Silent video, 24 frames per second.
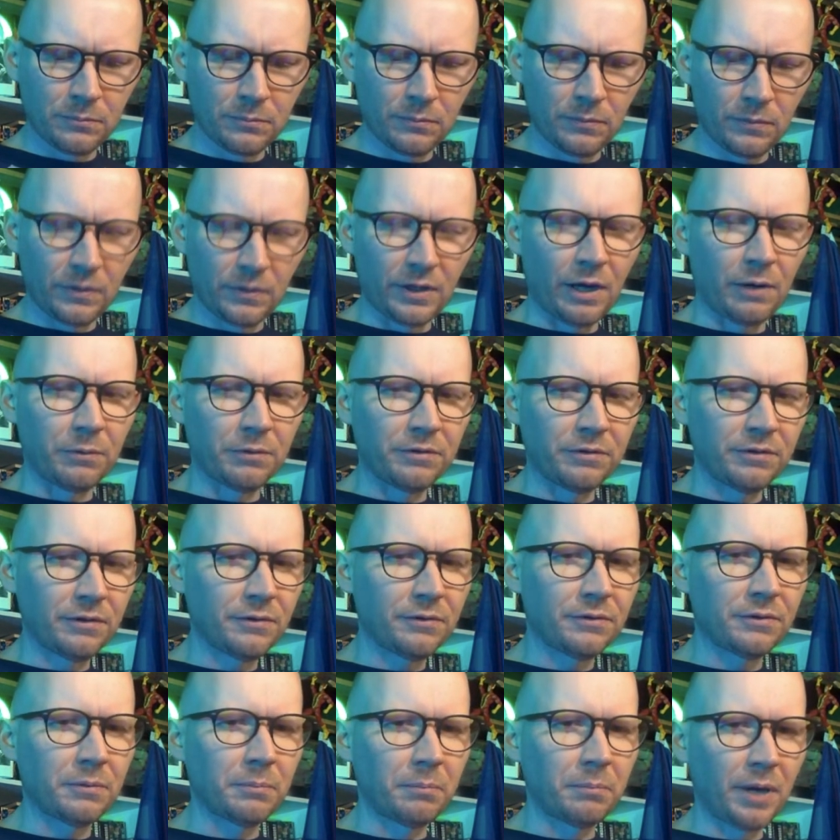Now, is this
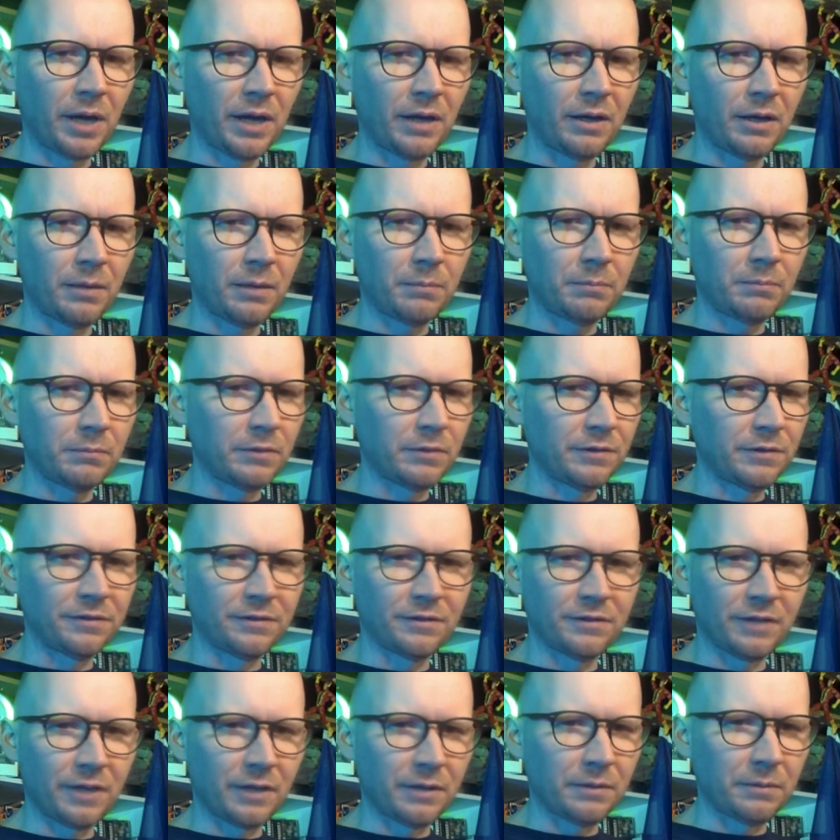the made-up? This is
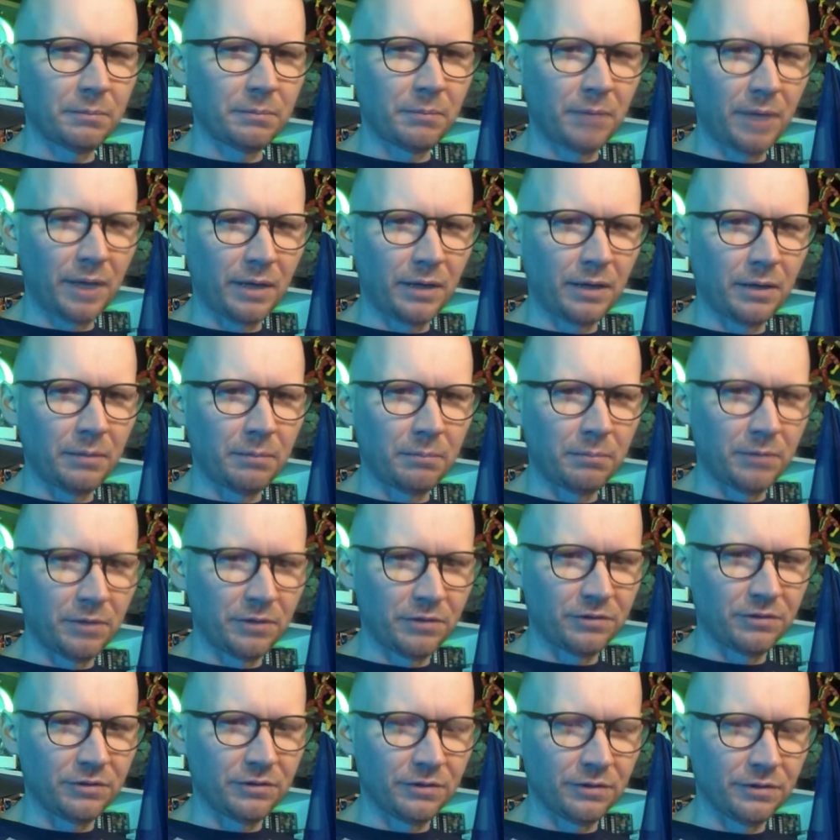not the made-up
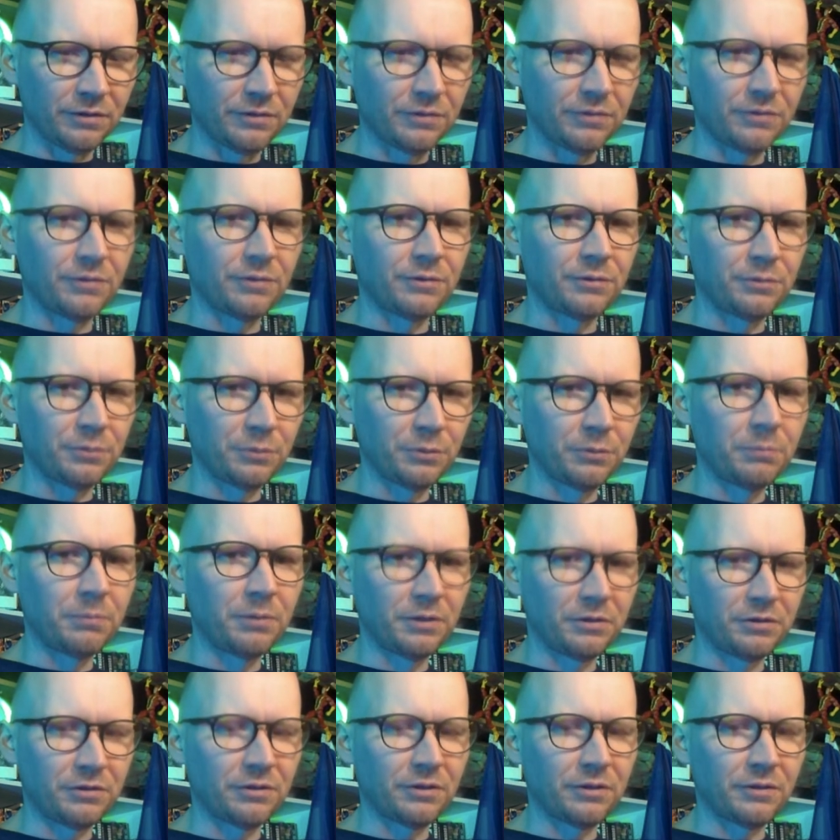mission. This is the true
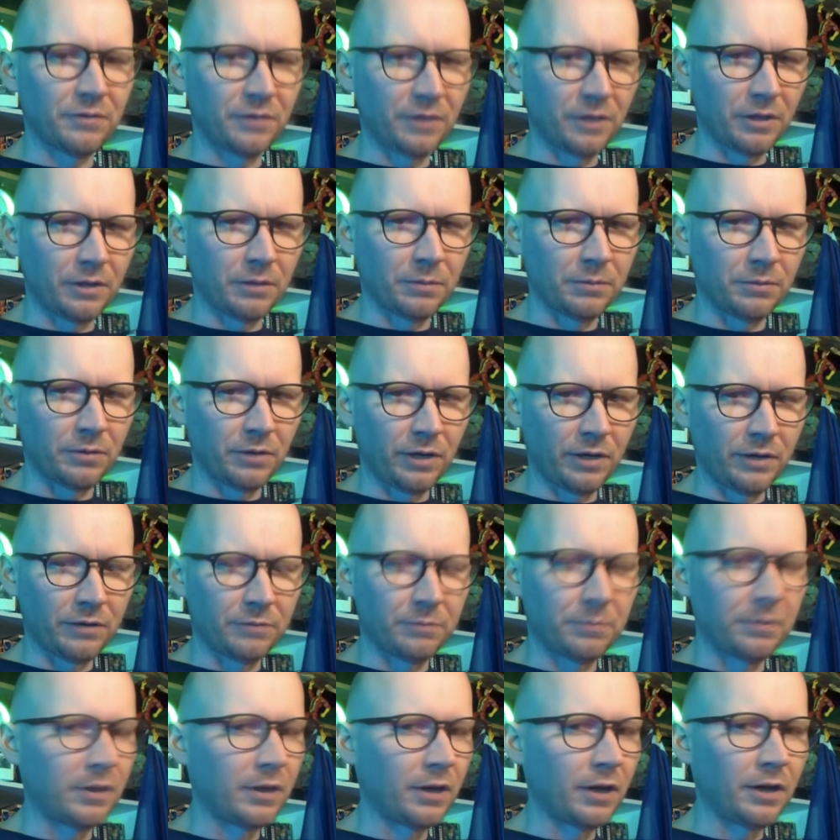mission of the Enterprise.
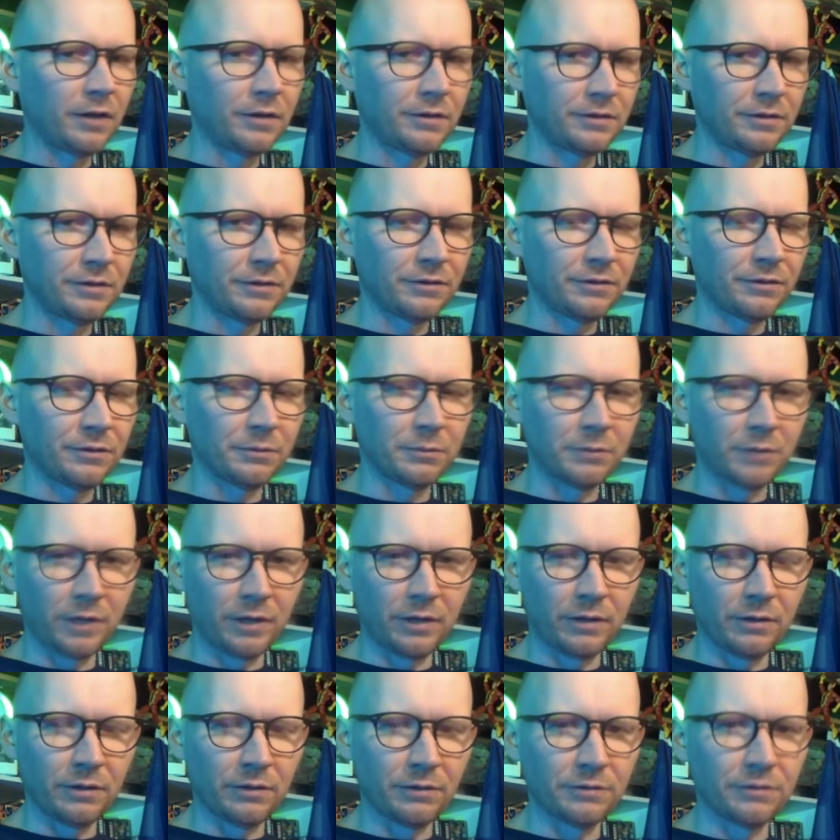Beyond just the
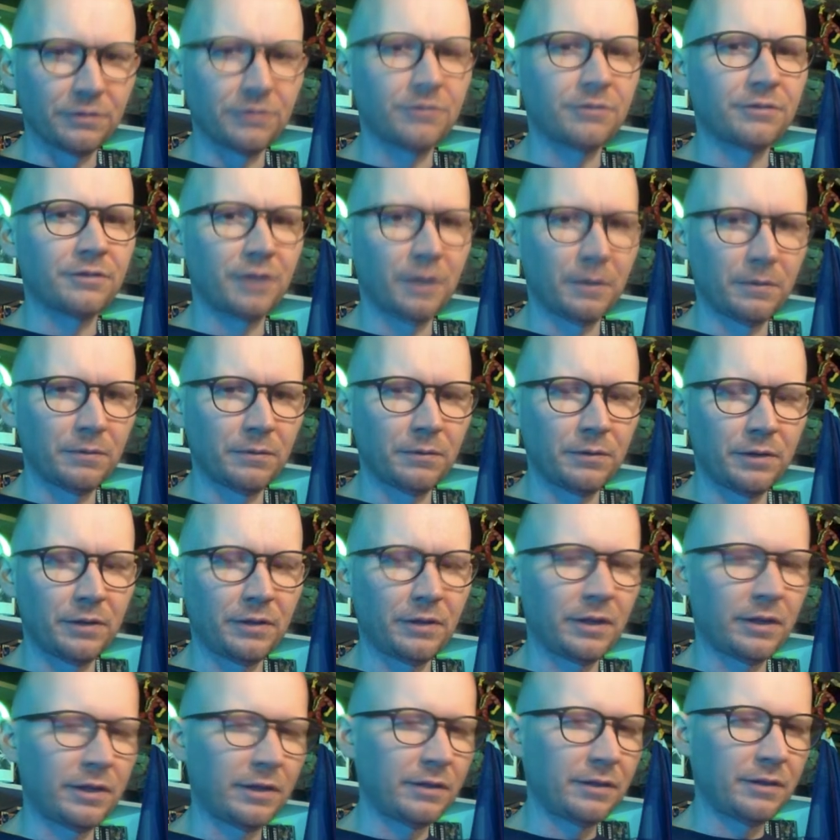regular discovery
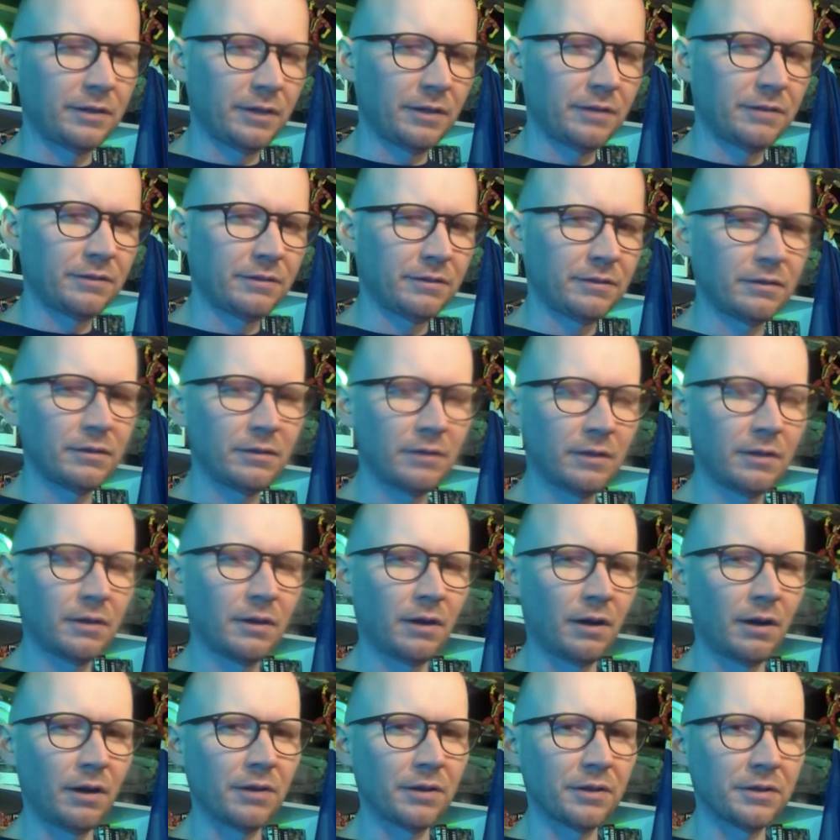that it does
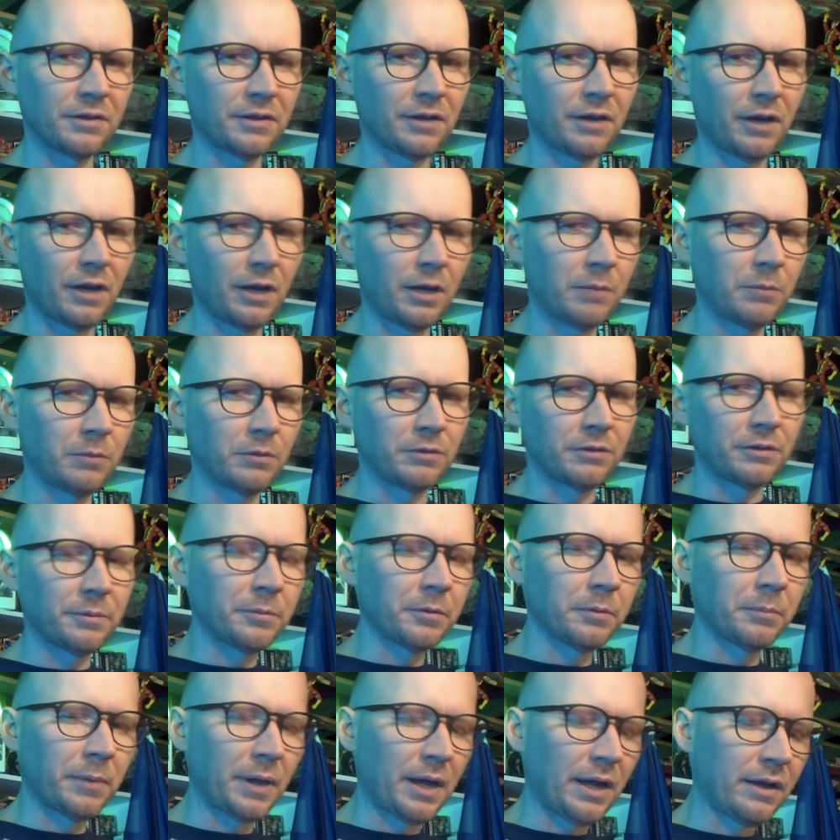all the time, or
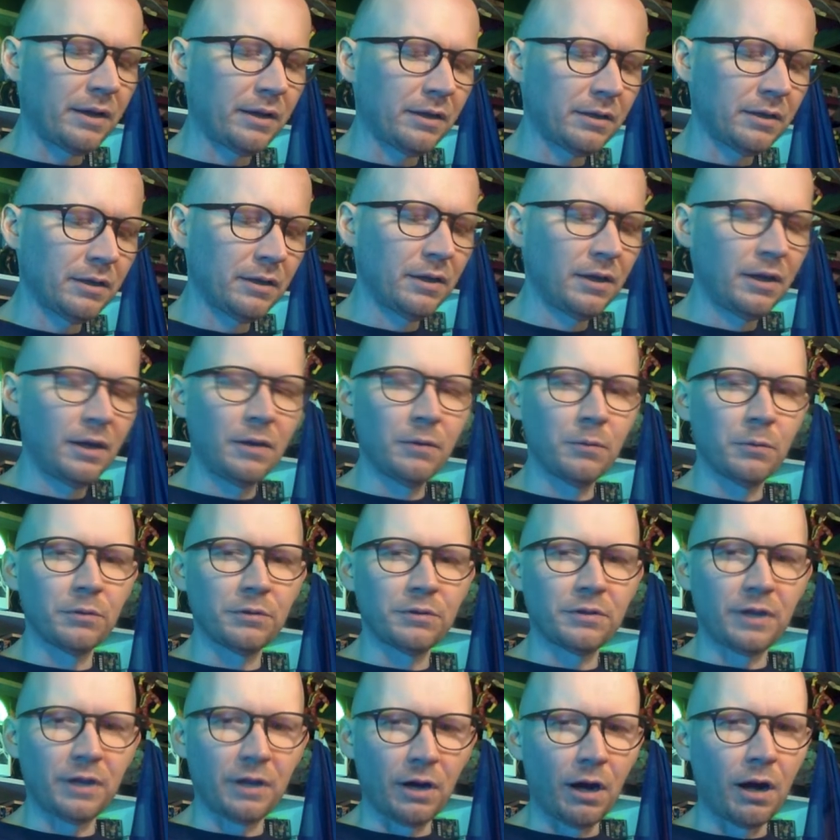diplomatic. Weren't
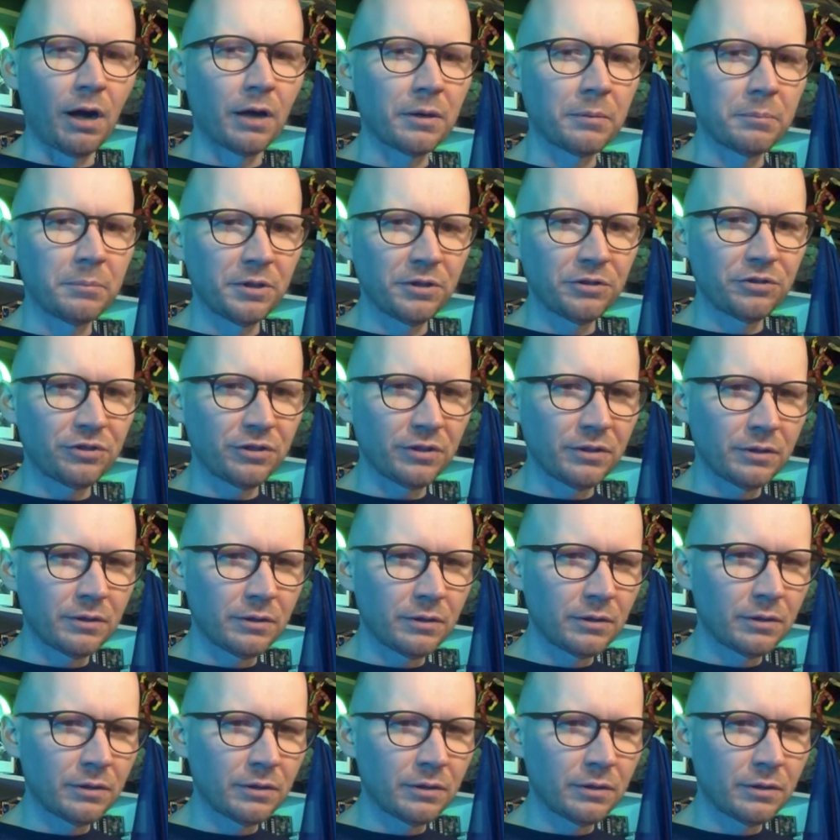they on a mission